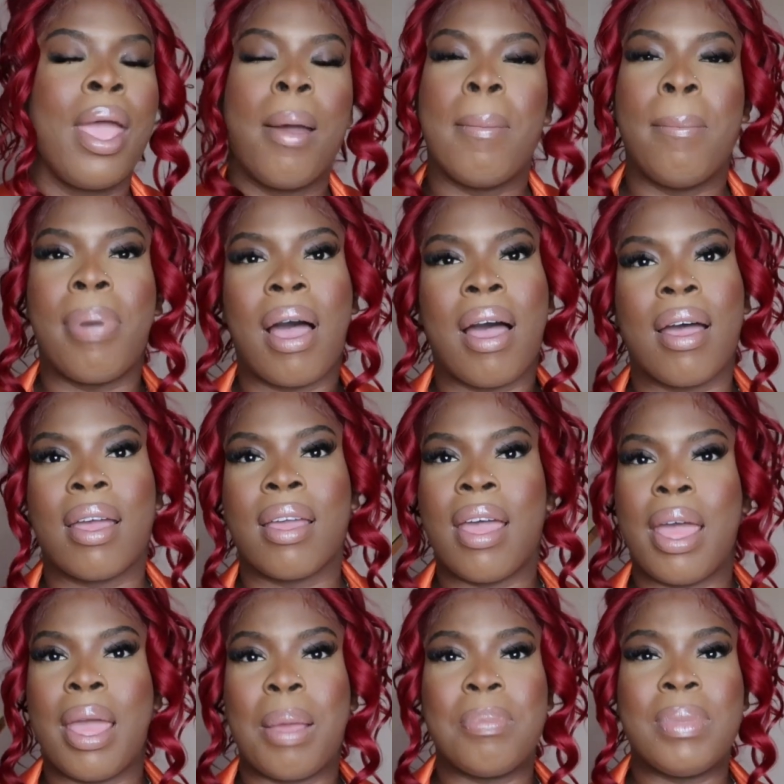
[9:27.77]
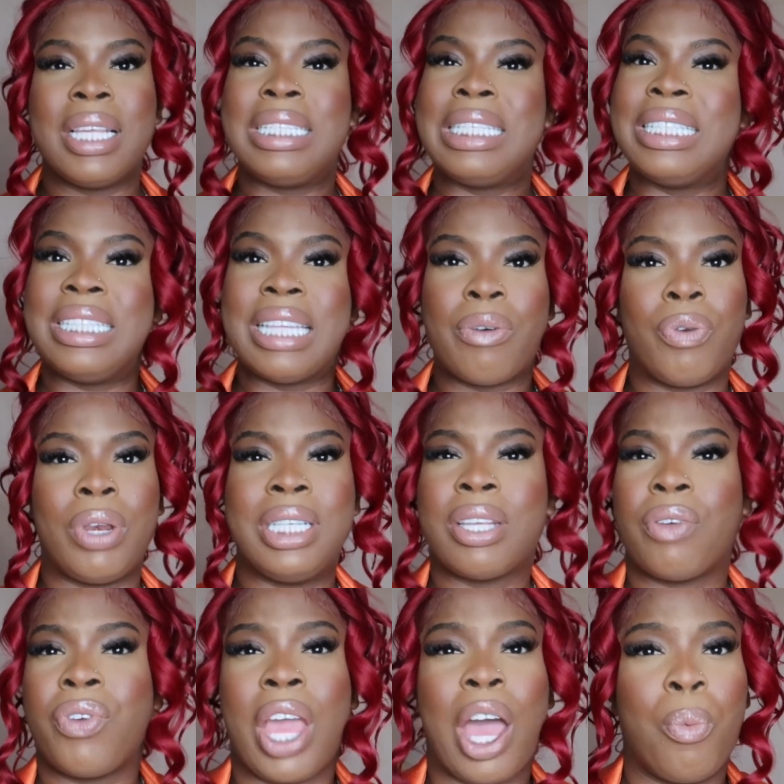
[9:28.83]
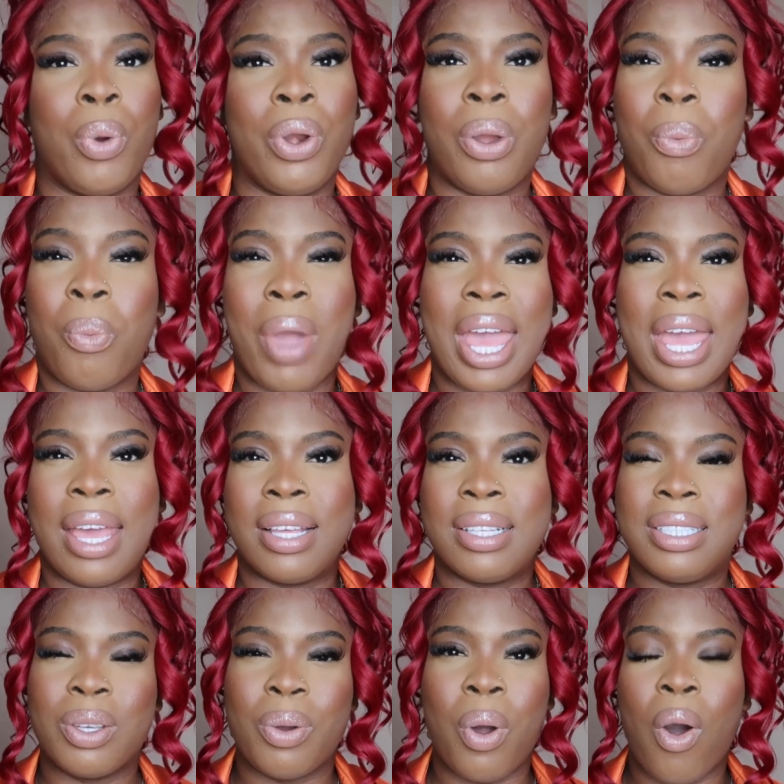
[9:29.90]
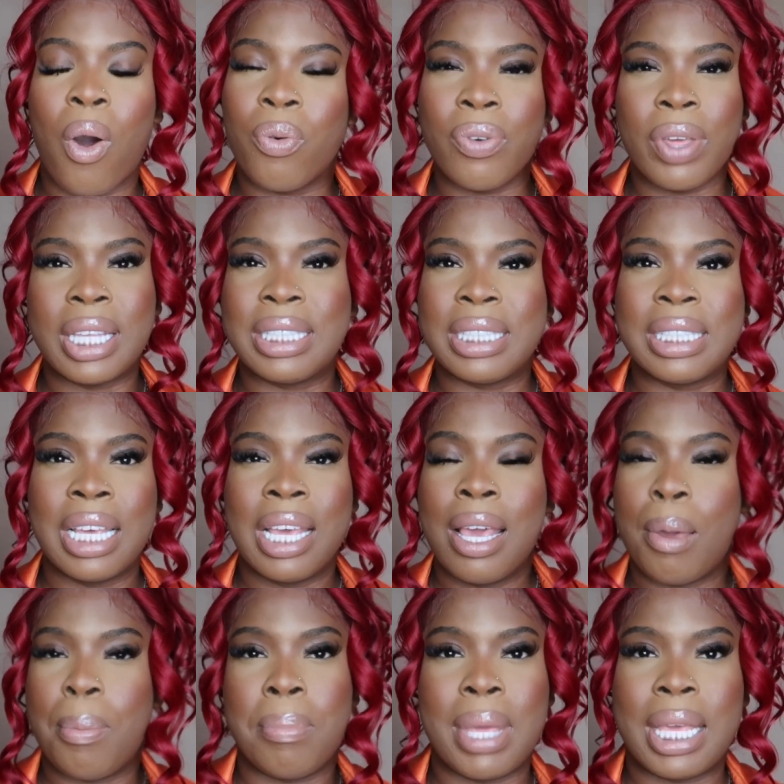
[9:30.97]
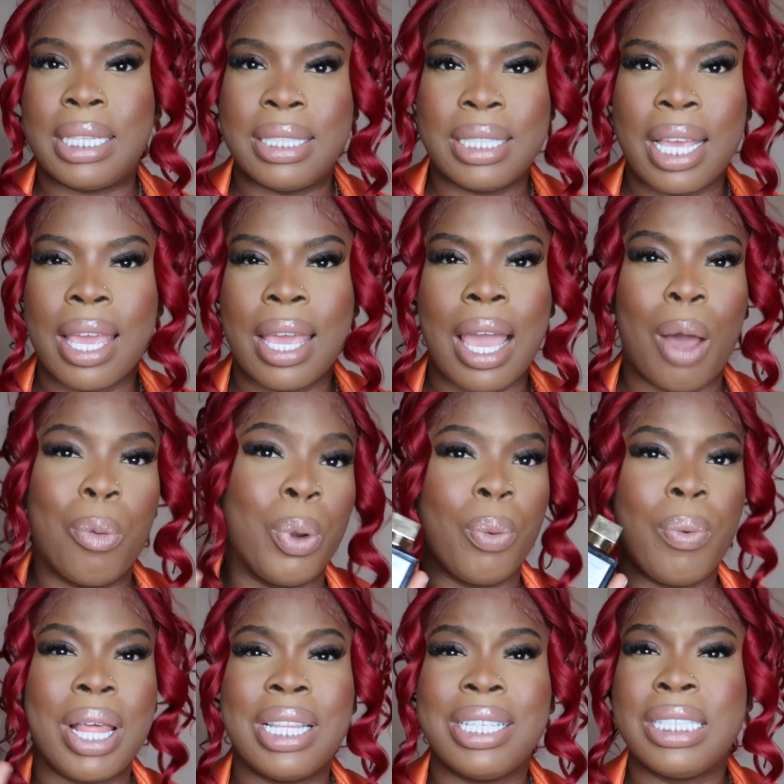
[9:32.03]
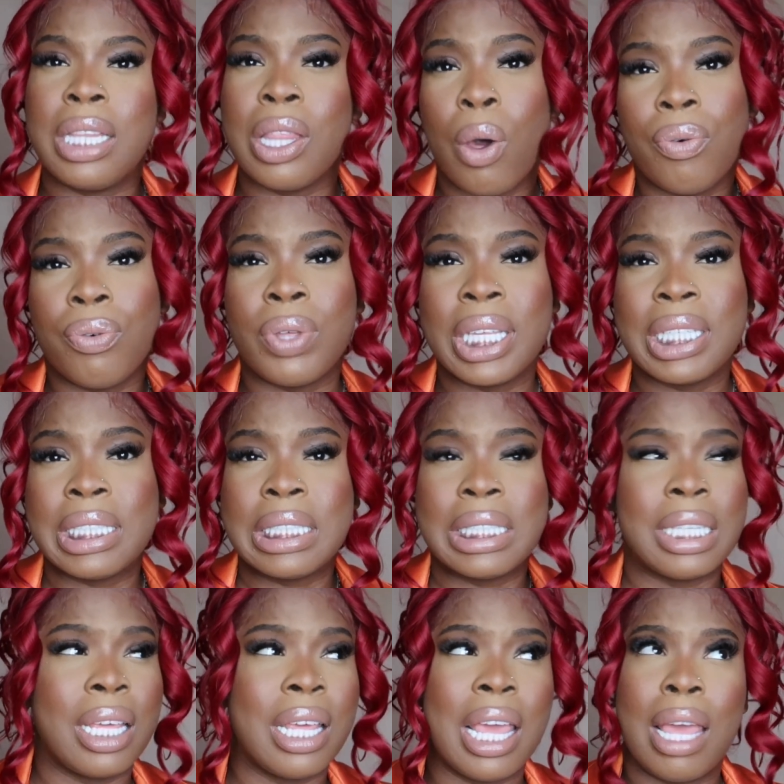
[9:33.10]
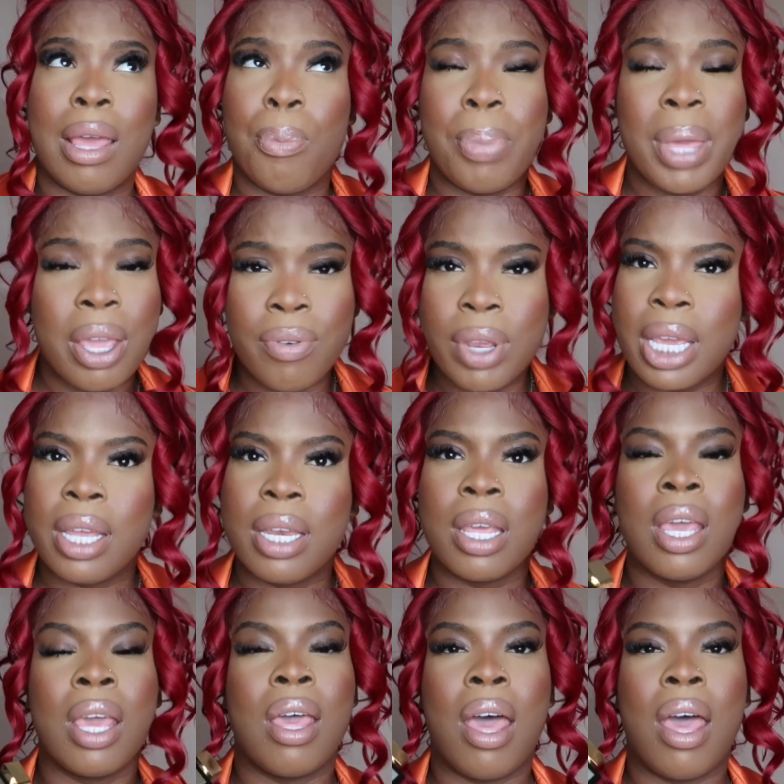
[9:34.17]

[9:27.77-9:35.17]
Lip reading: but this is definitely something I wouldn't wear to an office meeting. I wouldn't wear this to the office, period.